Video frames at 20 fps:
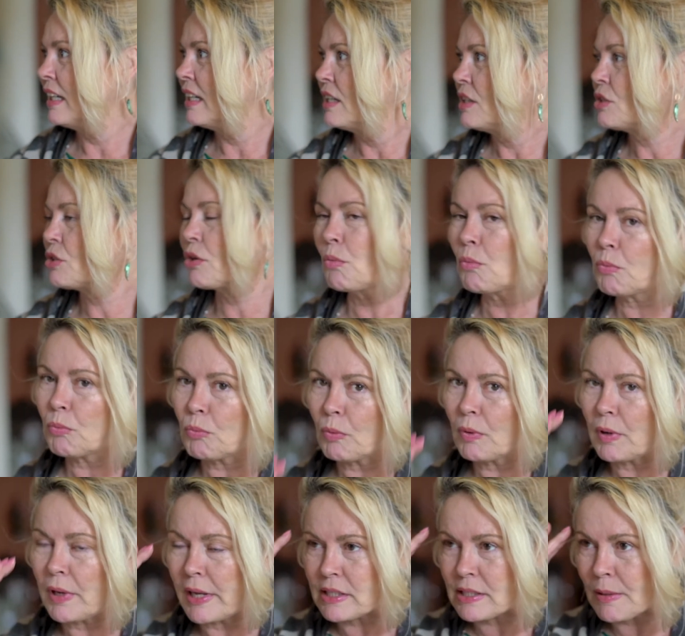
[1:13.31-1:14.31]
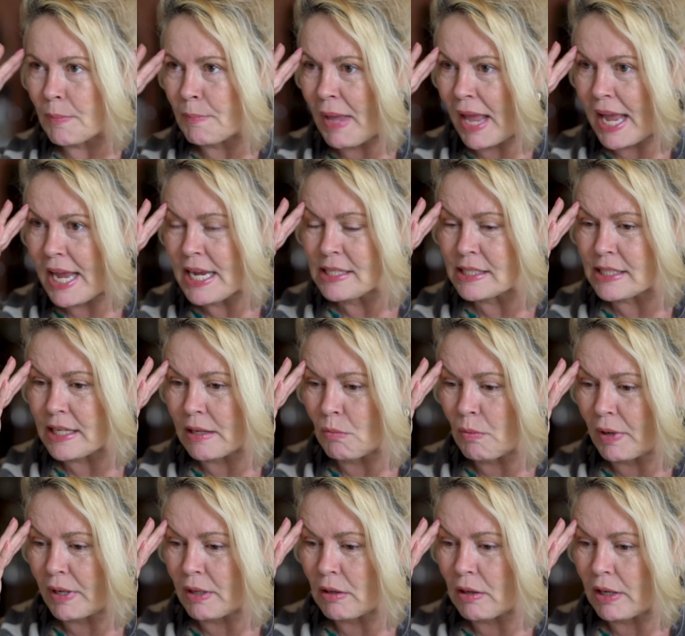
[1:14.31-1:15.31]
So it's amazing
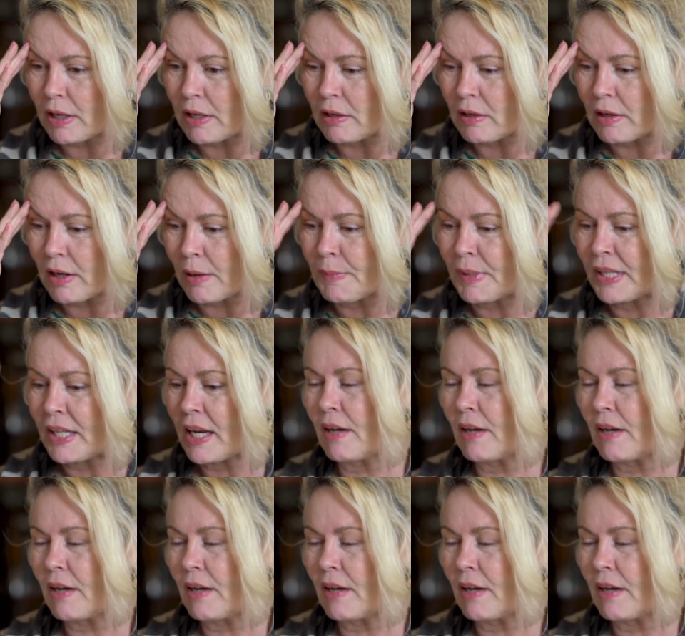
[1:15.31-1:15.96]
what I mean,